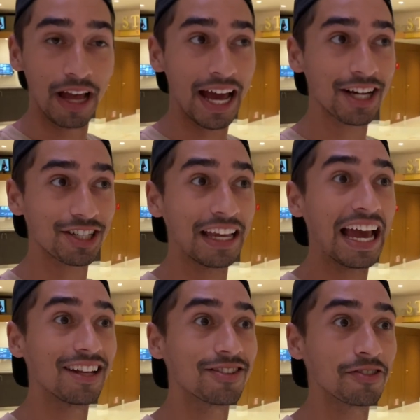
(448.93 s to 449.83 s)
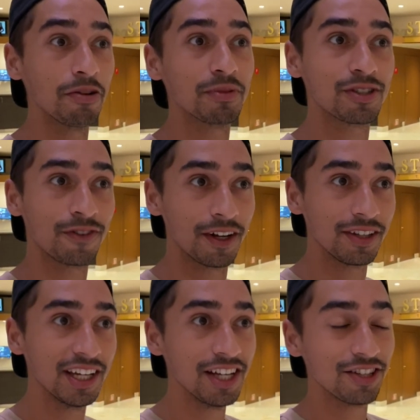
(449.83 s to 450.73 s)
I actually had so much fun
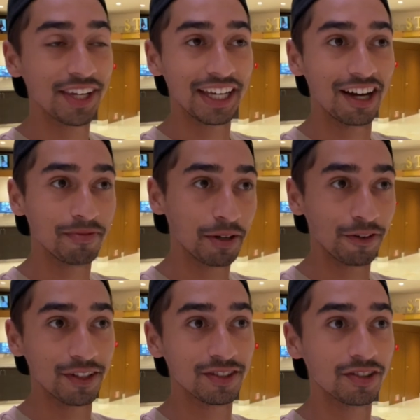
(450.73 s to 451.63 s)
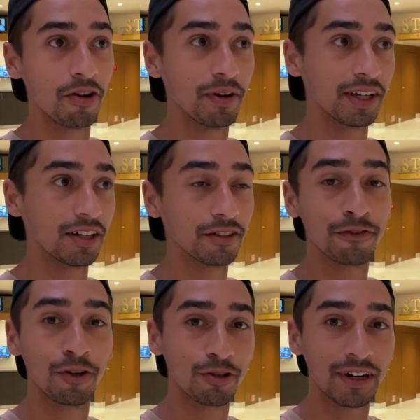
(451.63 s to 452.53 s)
just hanging out with my friends, going on the
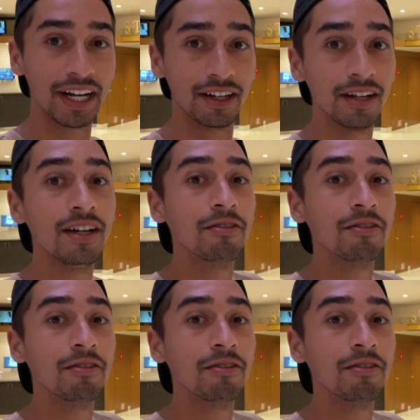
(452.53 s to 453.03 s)
Flowrider,